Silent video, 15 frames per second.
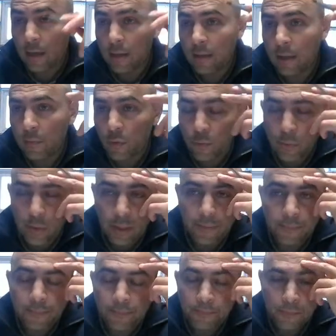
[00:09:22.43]
of them would be
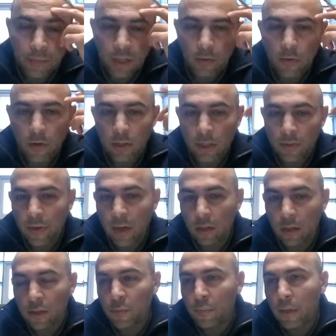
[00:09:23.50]
relatively
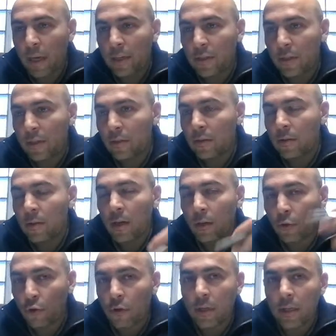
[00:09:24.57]
healthy patients that are
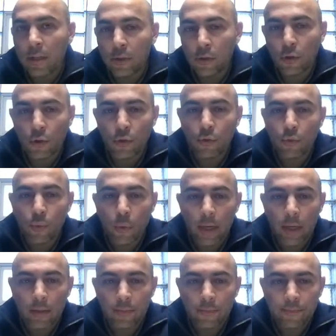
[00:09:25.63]
looking to lose weight.